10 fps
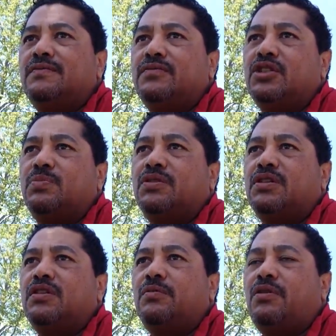This
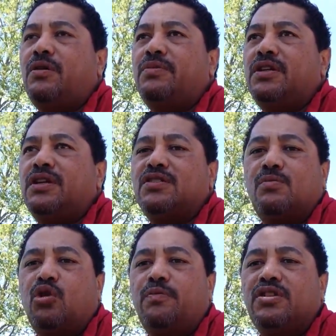particular property had
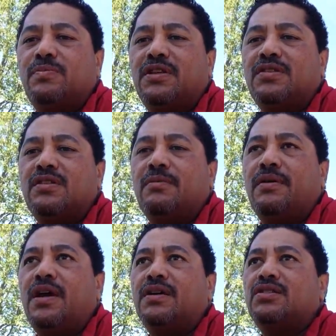some open space in the
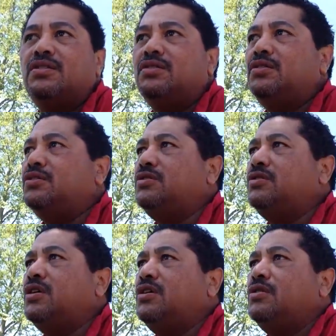back, so
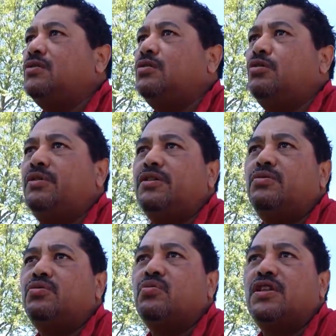nobody
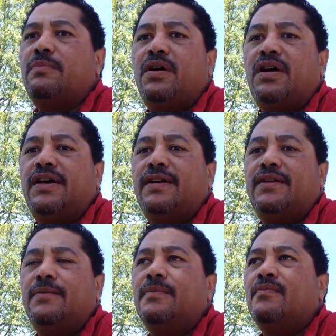was really behind
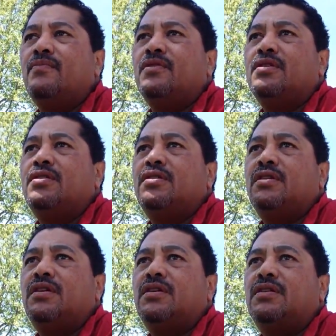him,
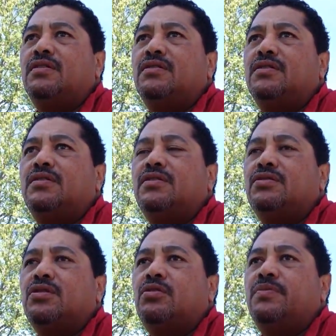and there
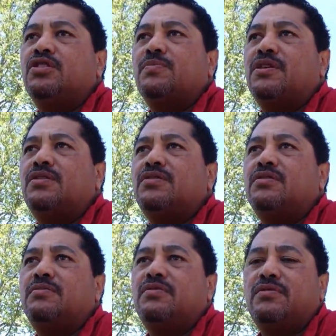was open space, so
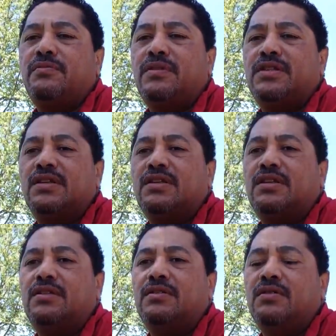it makes it
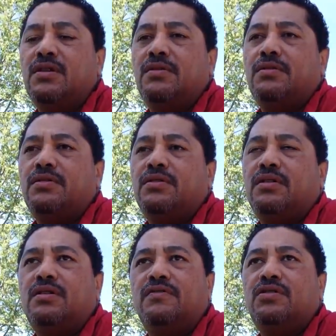kind
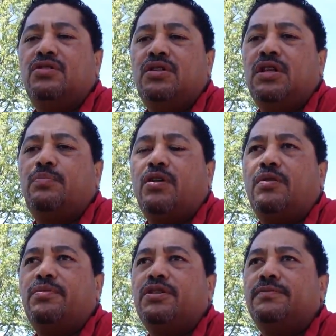of a unique
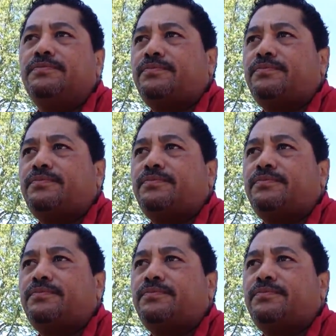property.